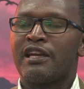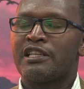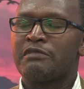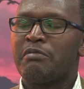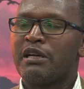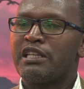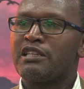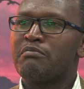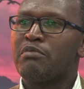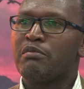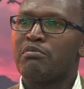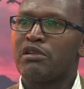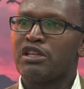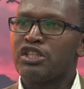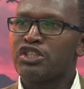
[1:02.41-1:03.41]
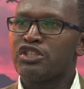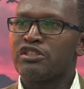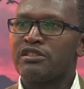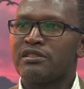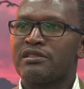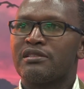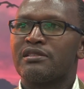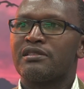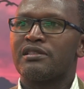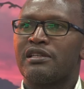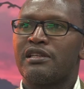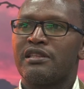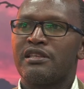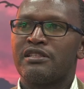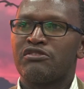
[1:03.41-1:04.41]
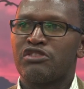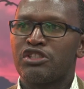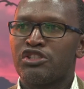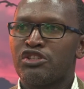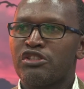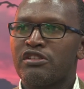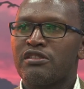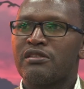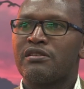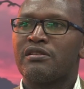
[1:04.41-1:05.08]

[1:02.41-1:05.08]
expanding populations in this region.